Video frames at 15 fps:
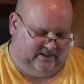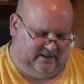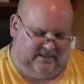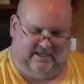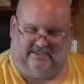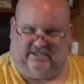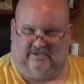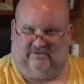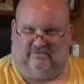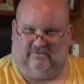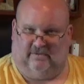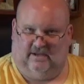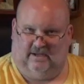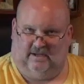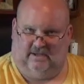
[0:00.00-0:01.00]
isn't
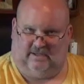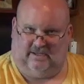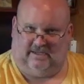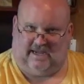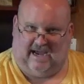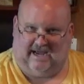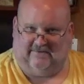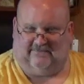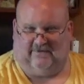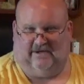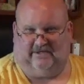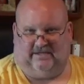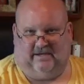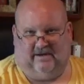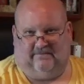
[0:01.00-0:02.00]

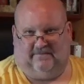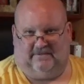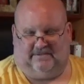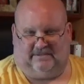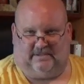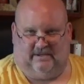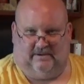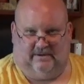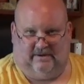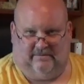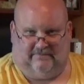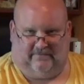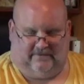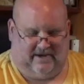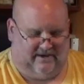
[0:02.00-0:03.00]
confident enough and secure enough
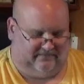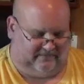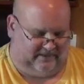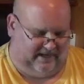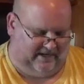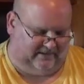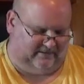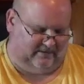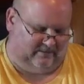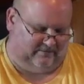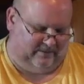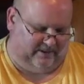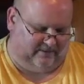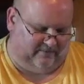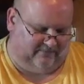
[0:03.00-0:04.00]
for the FDA to
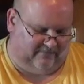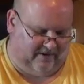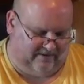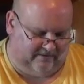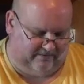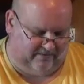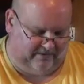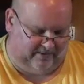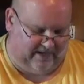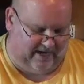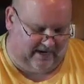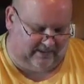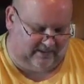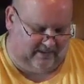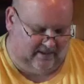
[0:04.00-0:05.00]
agree to go farther than
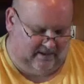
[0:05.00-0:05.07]
that.